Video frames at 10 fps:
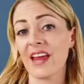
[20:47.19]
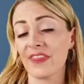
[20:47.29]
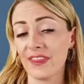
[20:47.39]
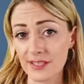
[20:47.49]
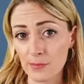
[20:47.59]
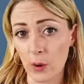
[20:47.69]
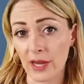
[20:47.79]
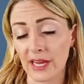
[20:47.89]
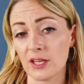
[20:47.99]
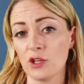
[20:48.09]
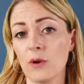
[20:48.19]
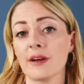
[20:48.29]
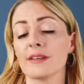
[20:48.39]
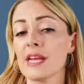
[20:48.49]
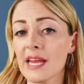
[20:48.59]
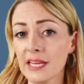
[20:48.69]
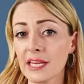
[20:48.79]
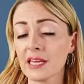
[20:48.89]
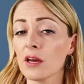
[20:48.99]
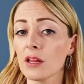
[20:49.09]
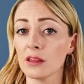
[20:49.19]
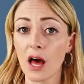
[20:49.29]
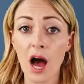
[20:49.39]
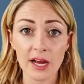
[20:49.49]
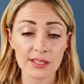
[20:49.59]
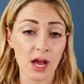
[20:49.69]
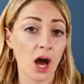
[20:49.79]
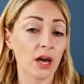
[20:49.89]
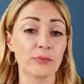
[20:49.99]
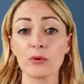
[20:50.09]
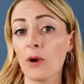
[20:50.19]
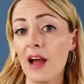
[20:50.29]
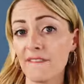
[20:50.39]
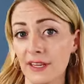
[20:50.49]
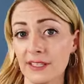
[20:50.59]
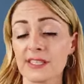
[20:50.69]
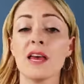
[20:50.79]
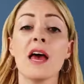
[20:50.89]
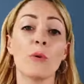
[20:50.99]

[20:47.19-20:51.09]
At this point, you are taking a loss on profits